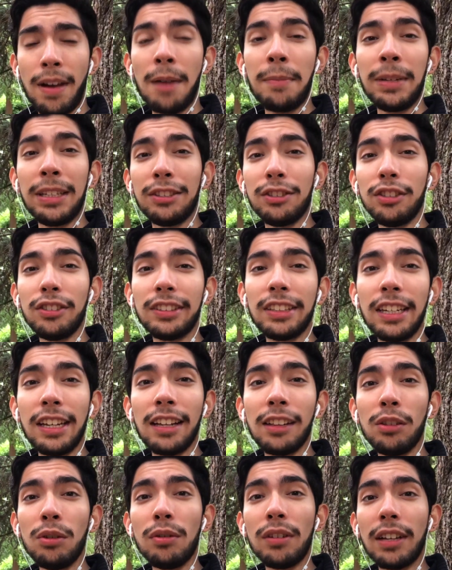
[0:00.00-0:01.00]
I mean, just take
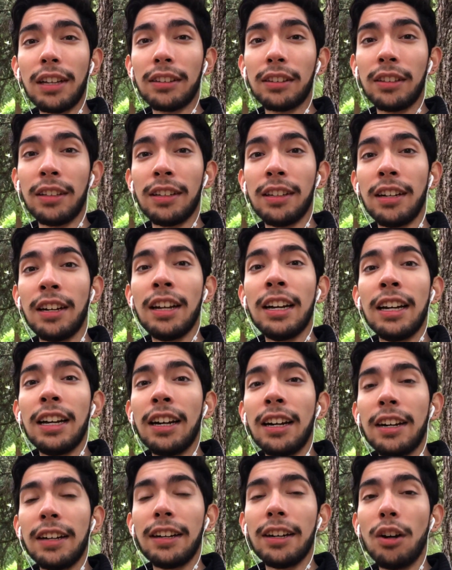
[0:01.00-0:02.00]
a look at
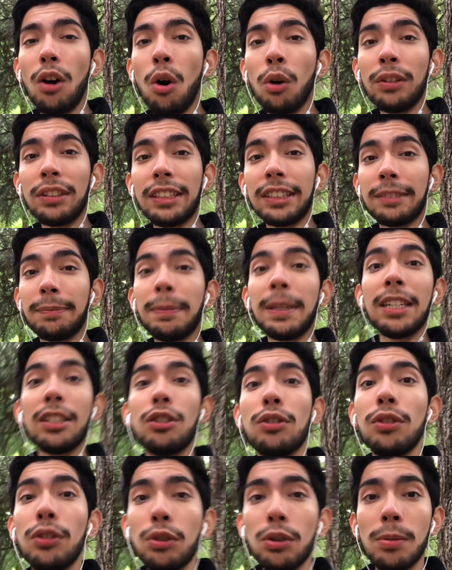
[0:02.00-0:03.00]
all these big
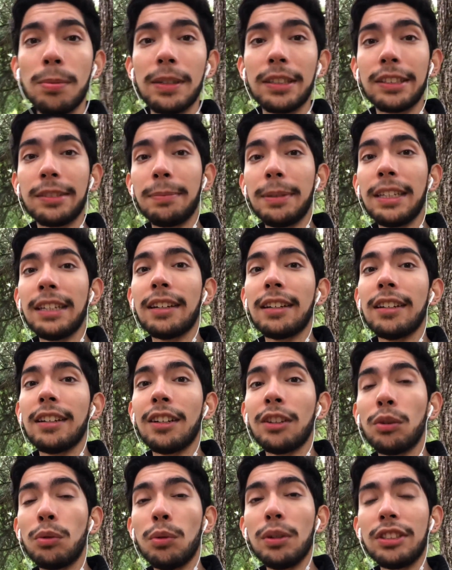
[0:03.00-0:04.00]
YouTubers, big
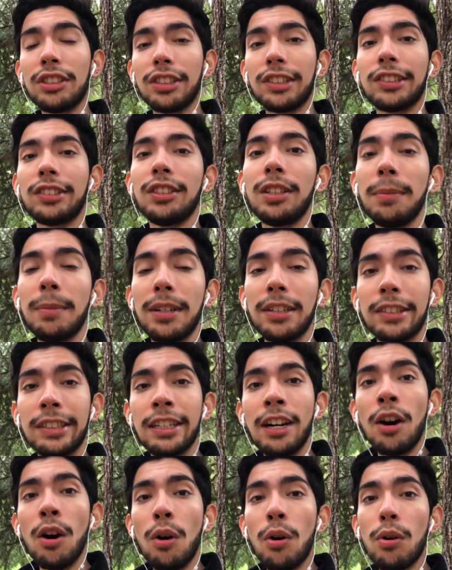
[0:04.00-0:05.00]
Twitch streamers,
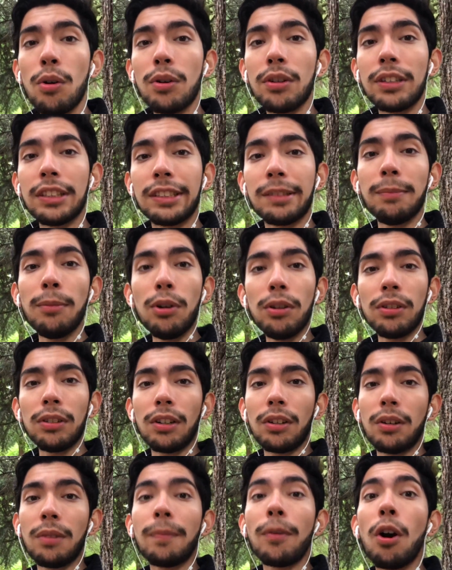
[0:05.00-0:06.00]
or small
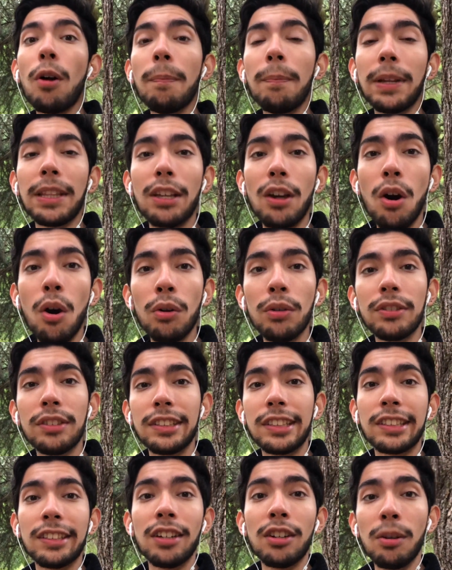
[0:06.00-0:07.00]
company
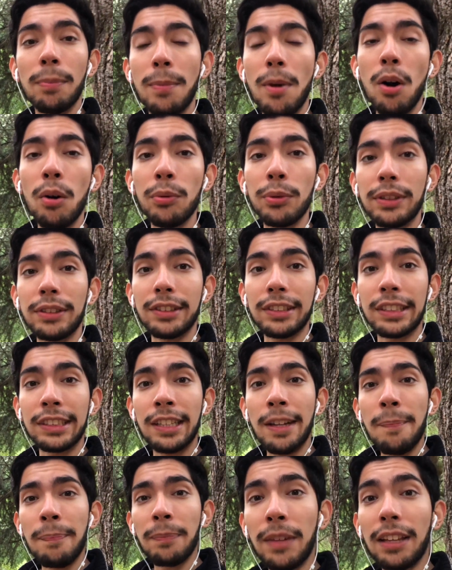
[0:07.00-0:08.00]
owners, startup owners
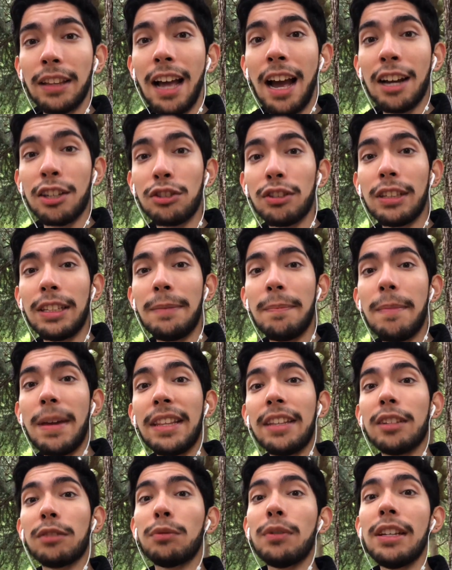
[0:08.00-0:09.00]
that actually
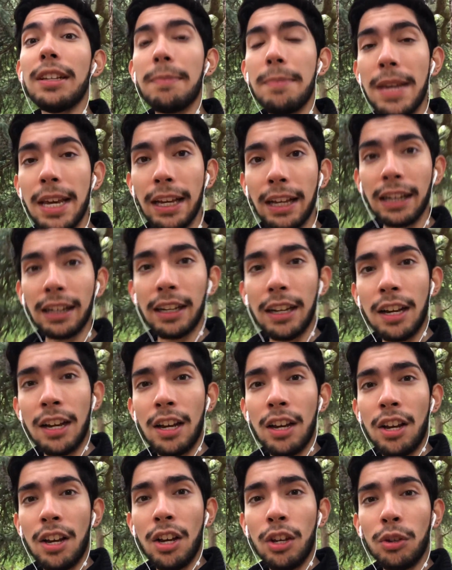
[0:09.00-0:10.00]
made it really big.
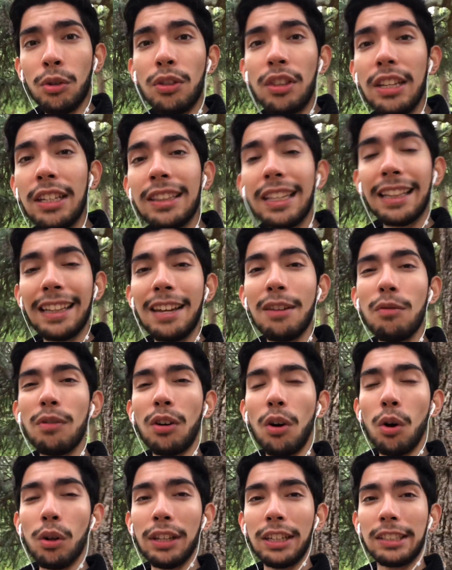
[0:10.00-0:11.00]
You think that they were
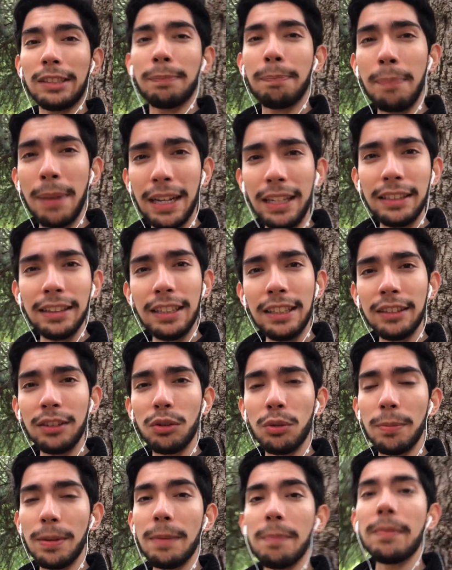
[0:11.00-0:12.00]
all expecting
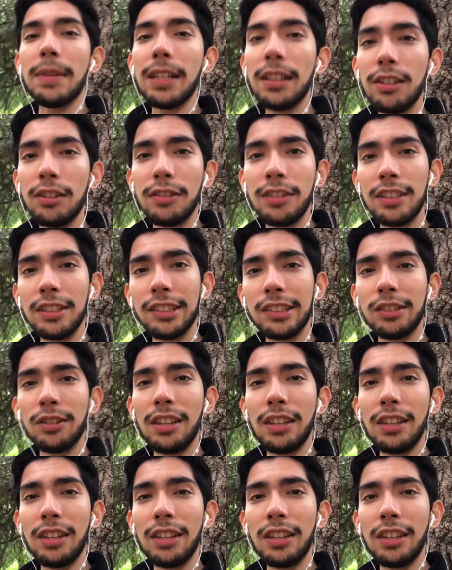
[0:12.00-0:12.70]
to be millionaires?